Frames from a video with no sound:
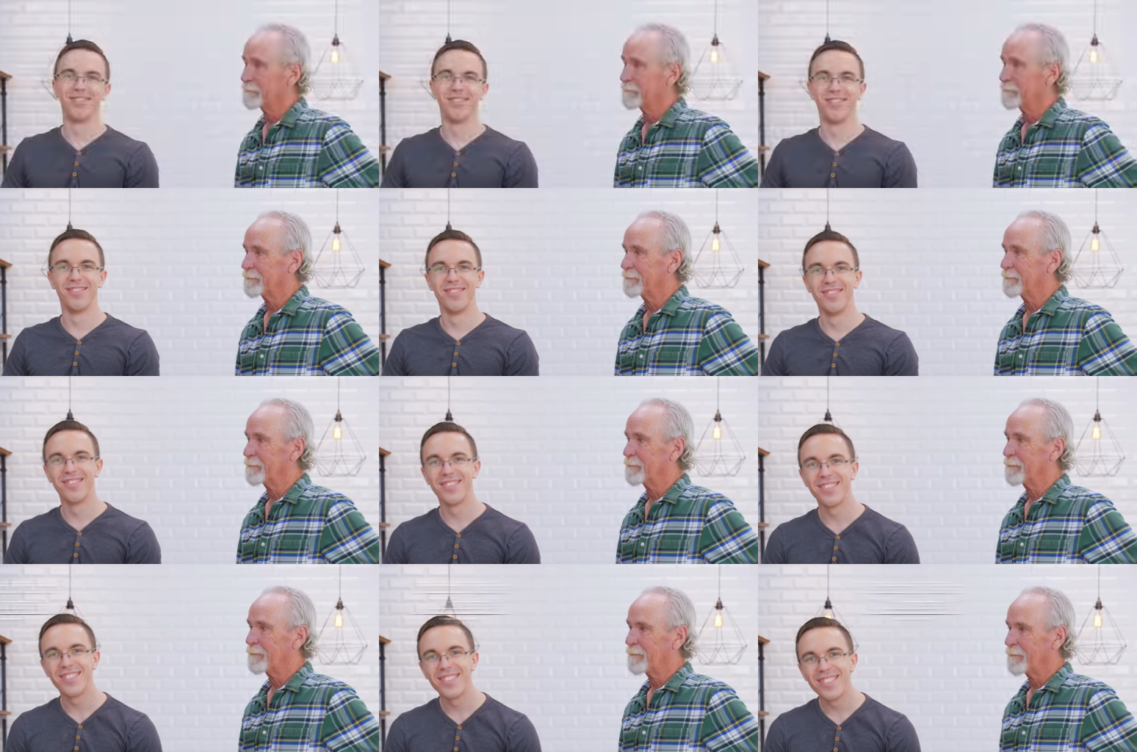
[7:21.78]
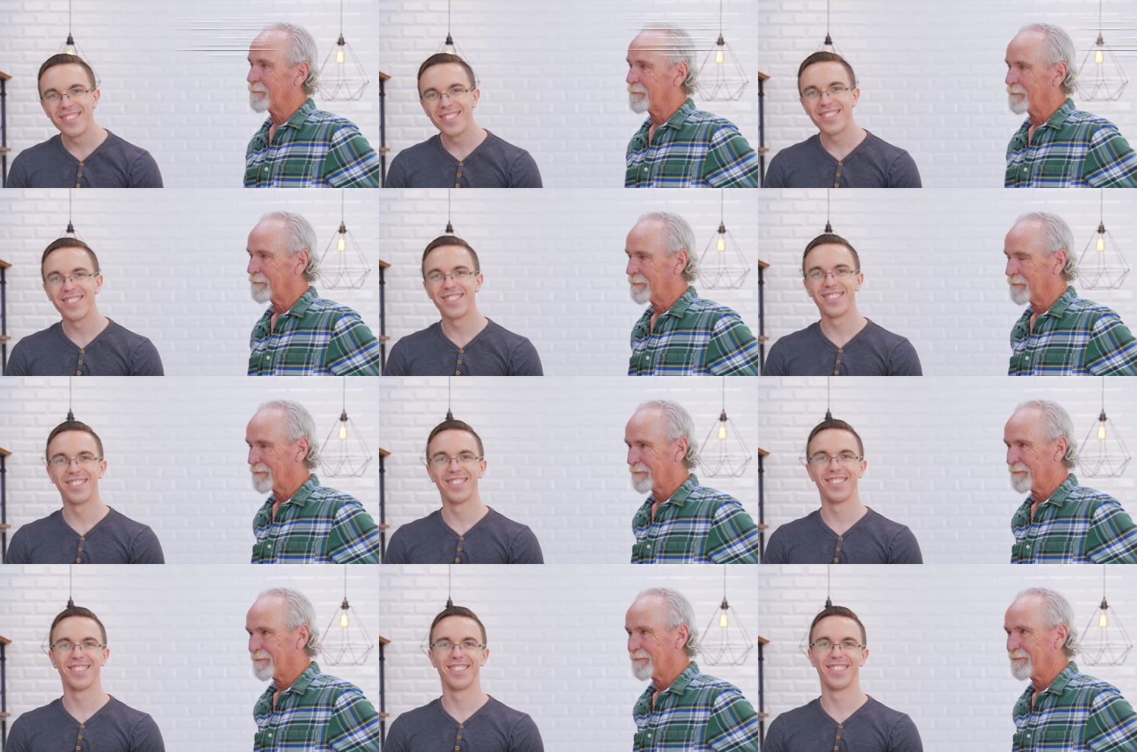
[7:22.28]

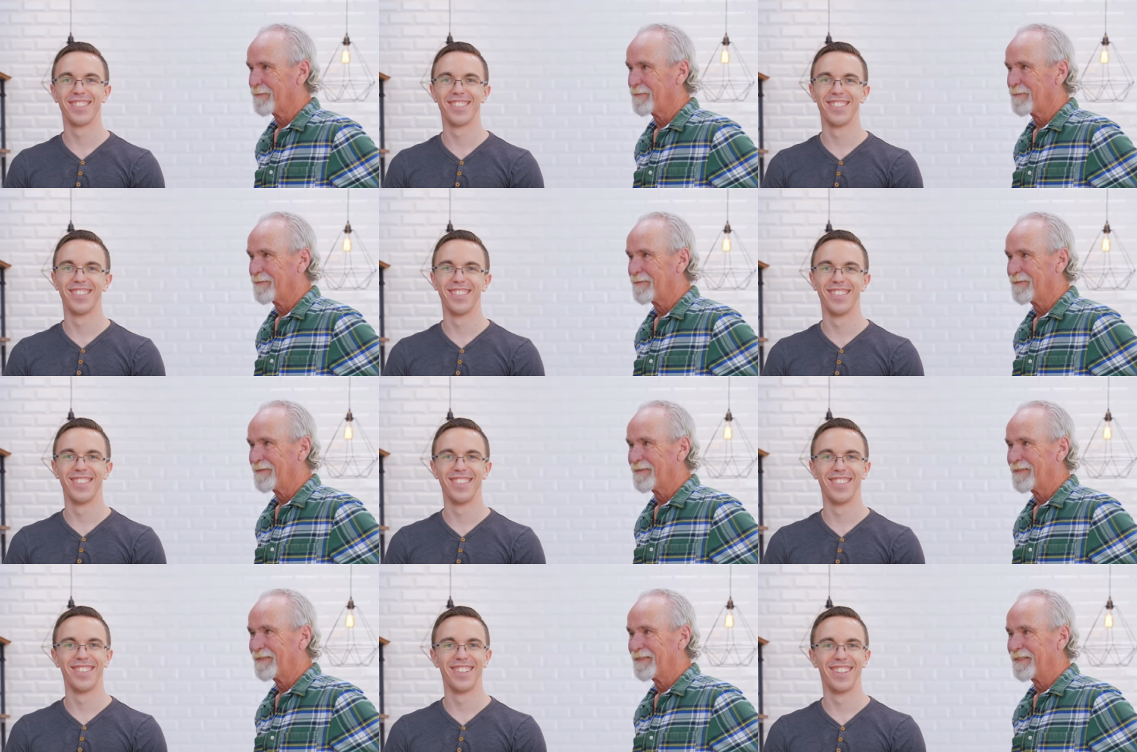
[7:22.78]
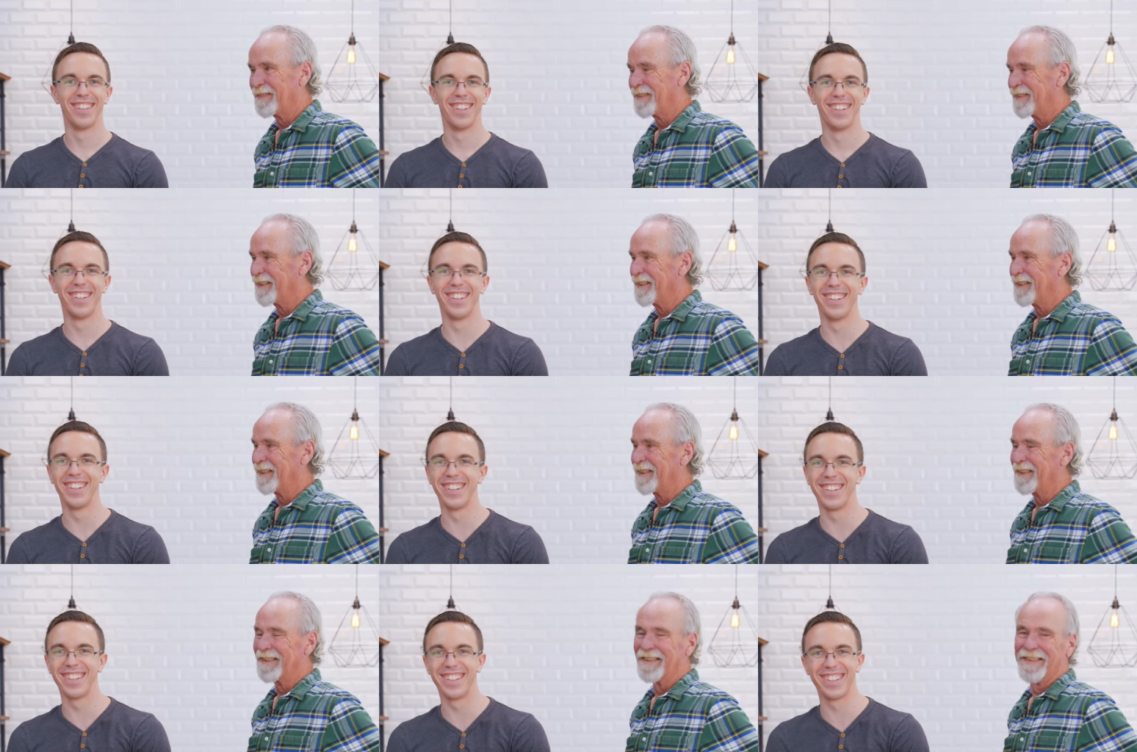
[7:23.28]

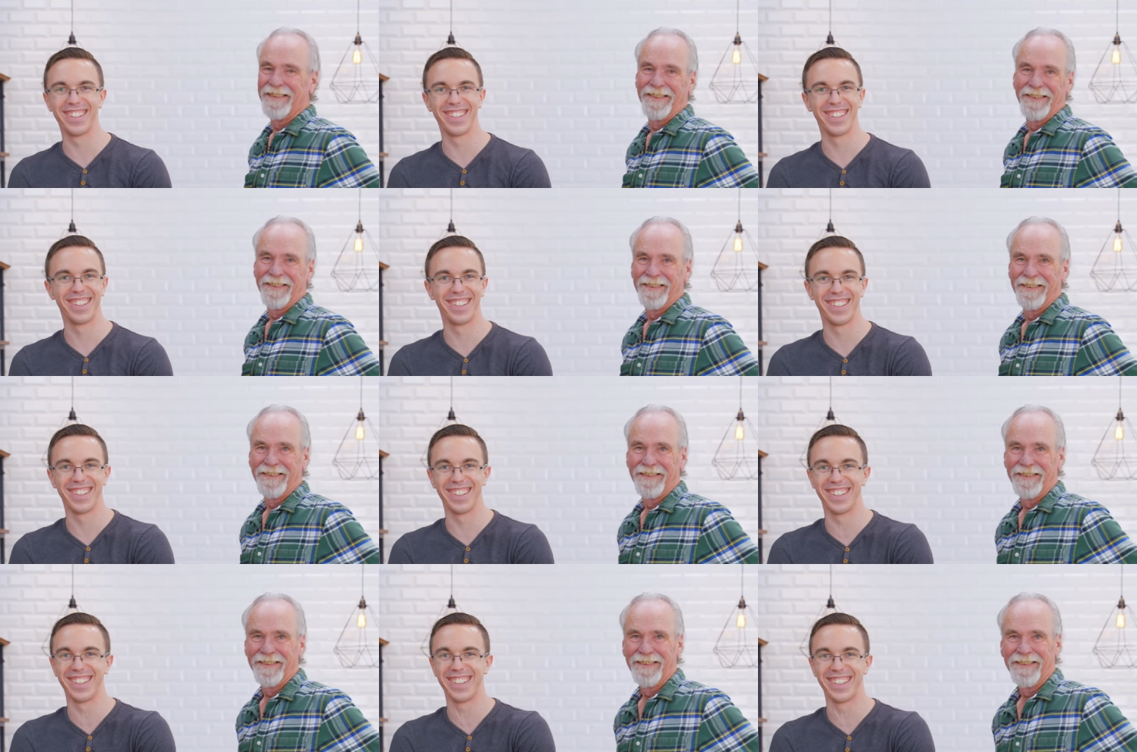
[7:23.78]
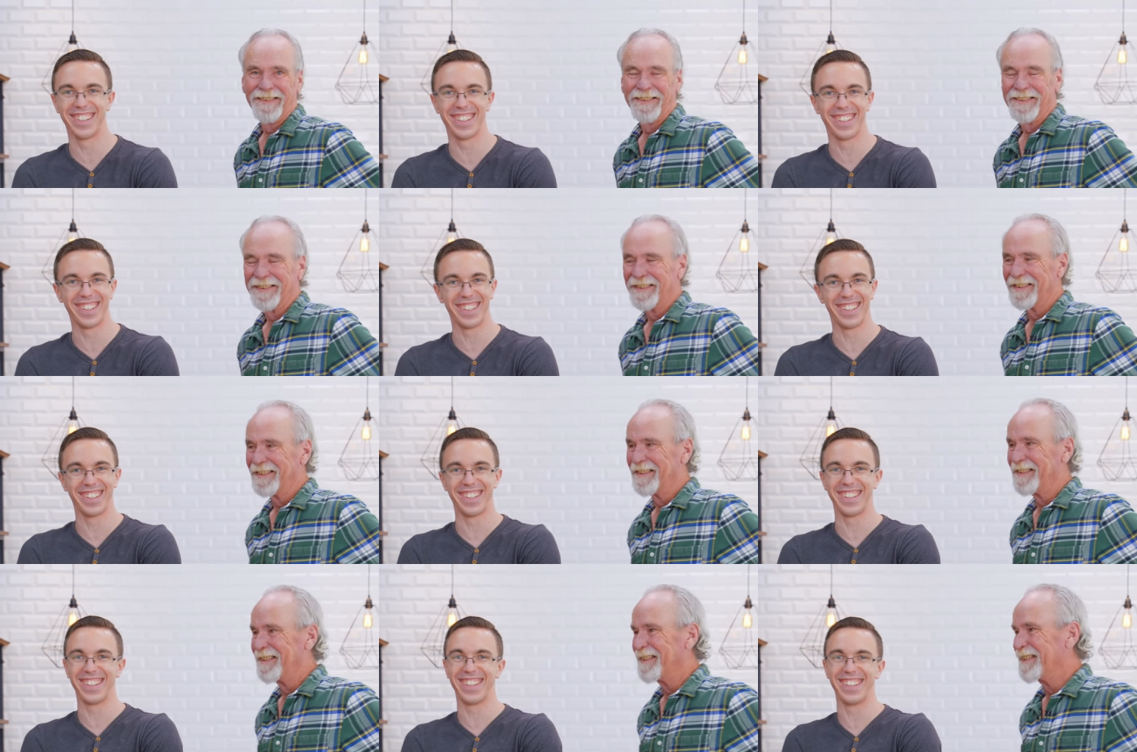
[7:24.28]

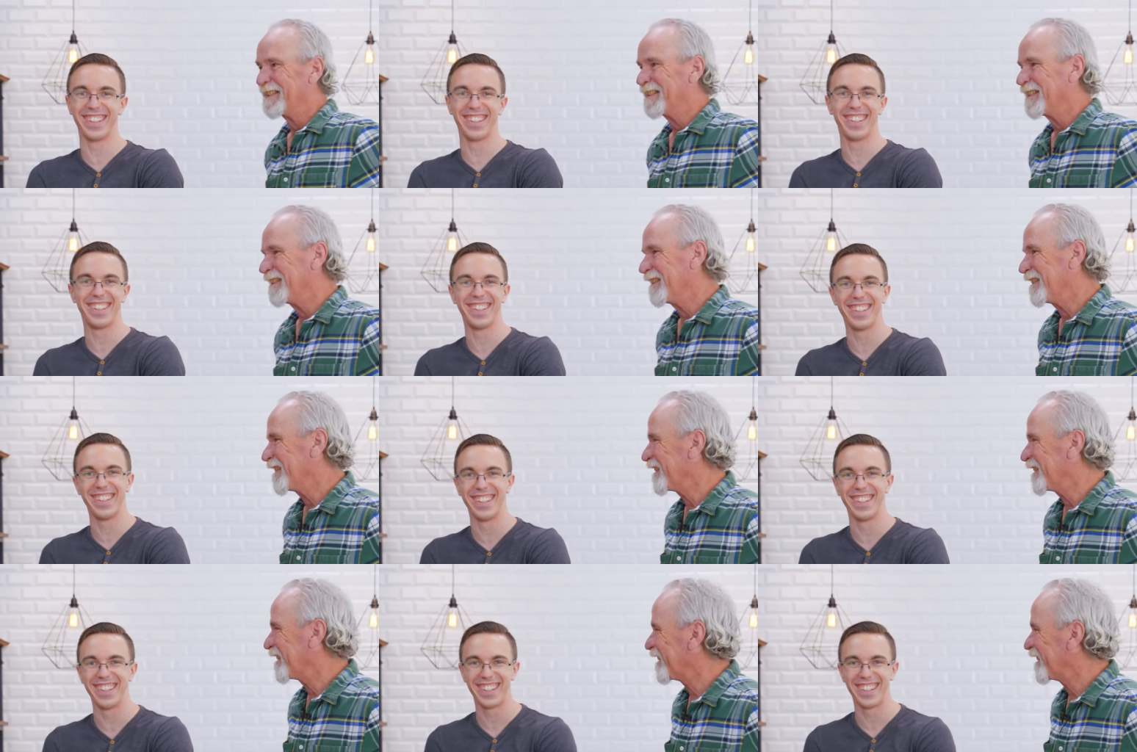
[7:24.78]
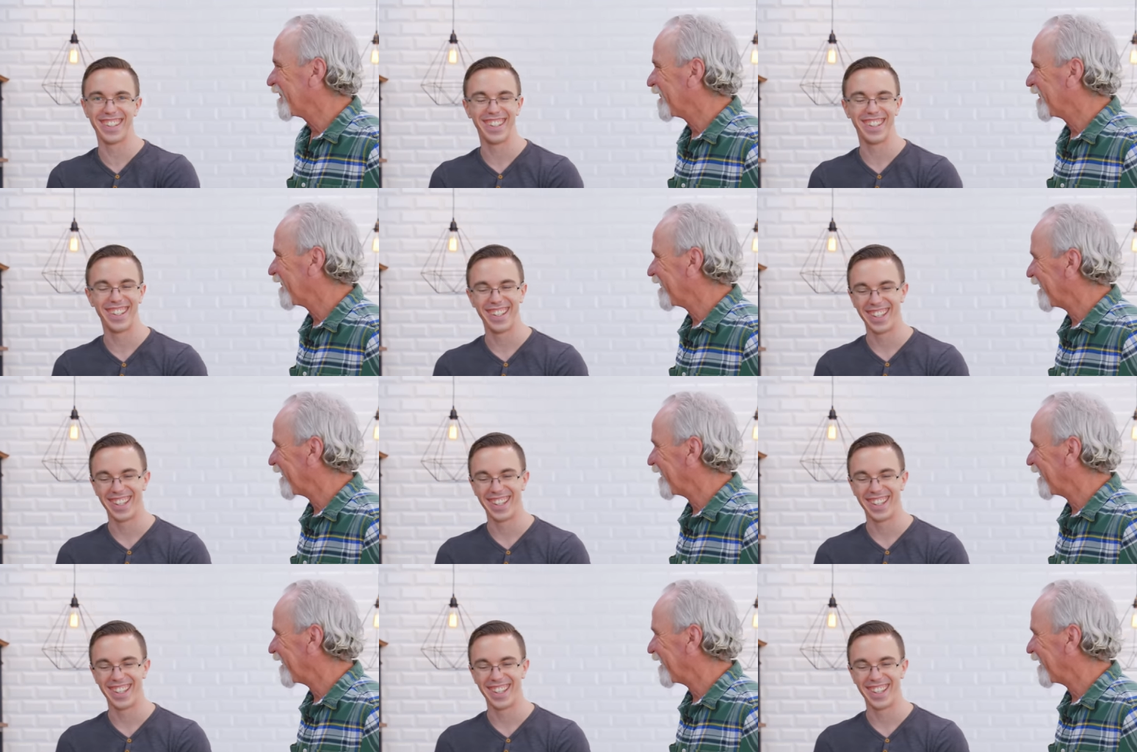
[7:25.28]
(no one is talking)